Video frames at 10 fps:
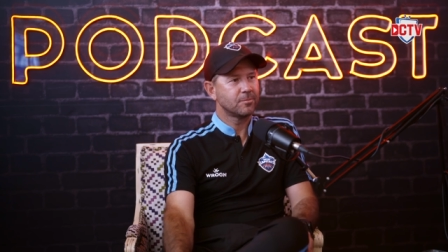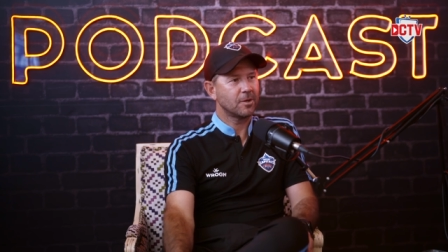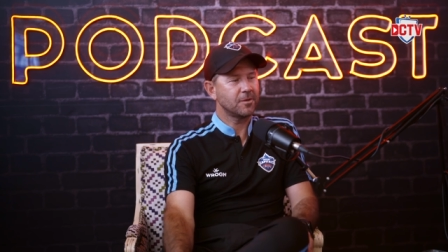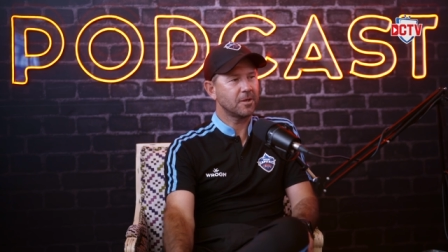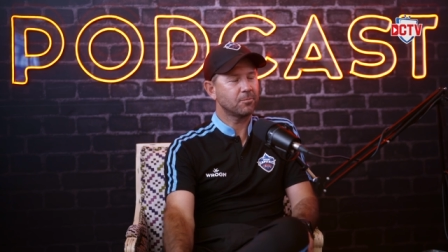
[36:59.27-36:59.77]

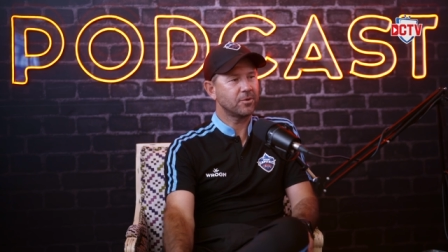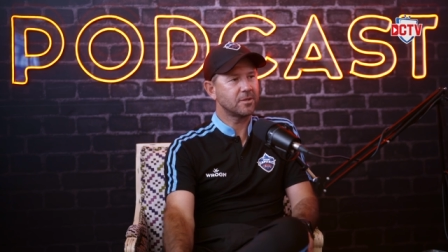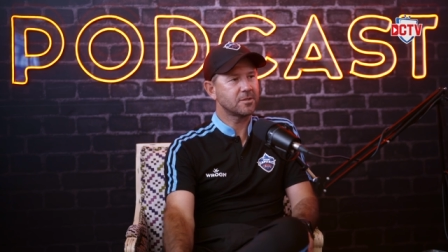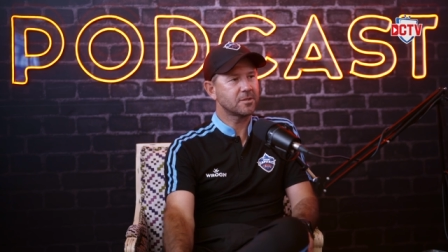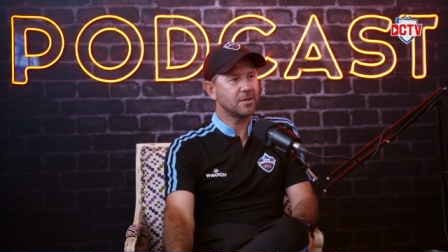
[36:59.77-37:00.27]
I think it
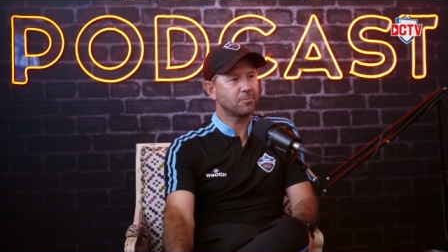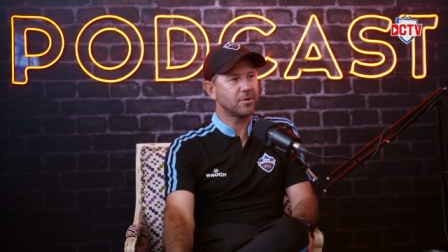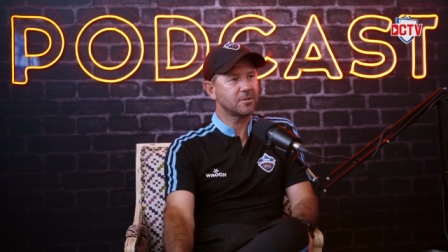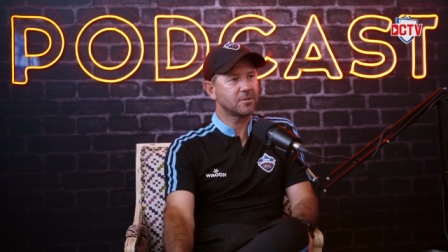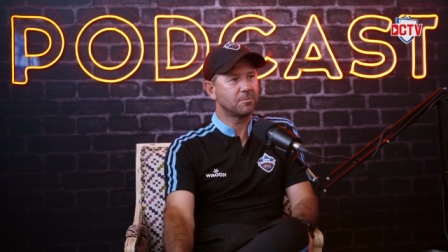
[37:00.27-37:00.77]
brings it
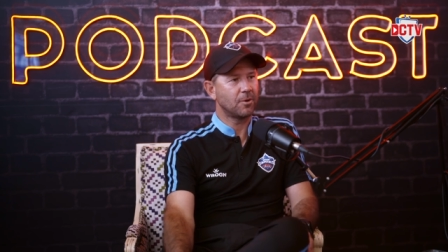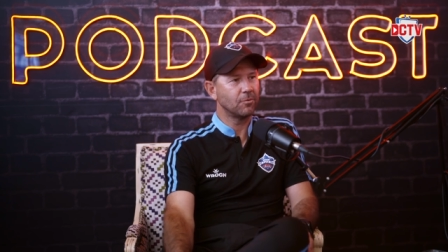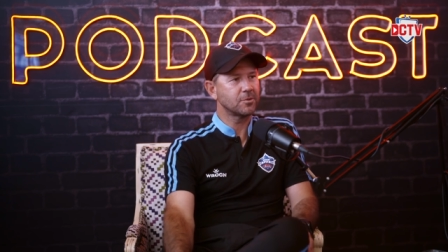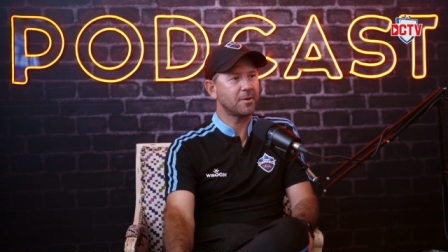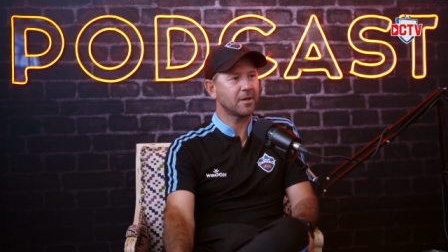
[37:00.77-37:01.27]
brings the
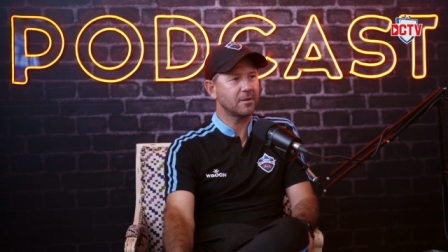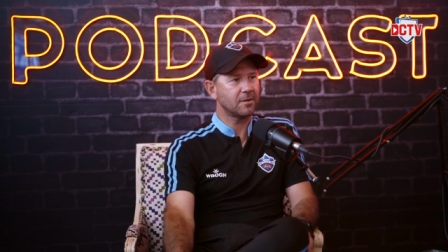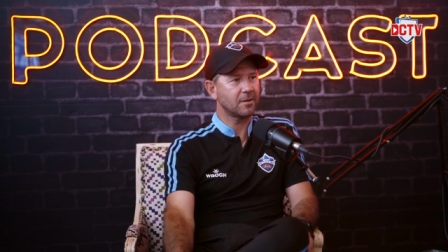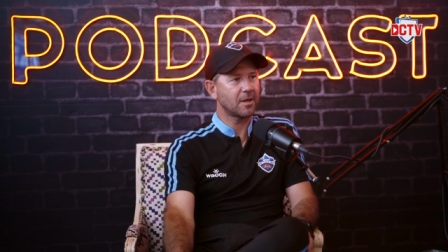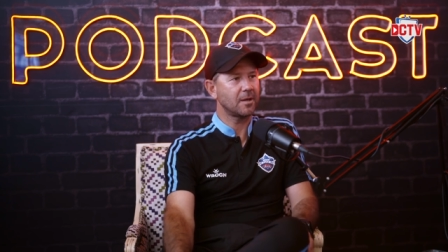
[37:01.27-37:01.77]
bowlers back
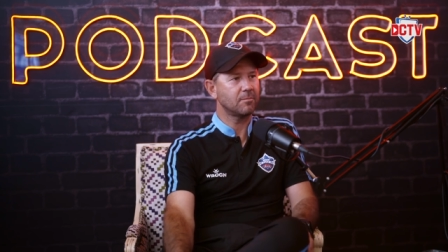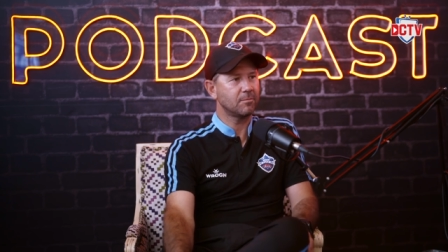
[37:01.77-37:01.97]
into the game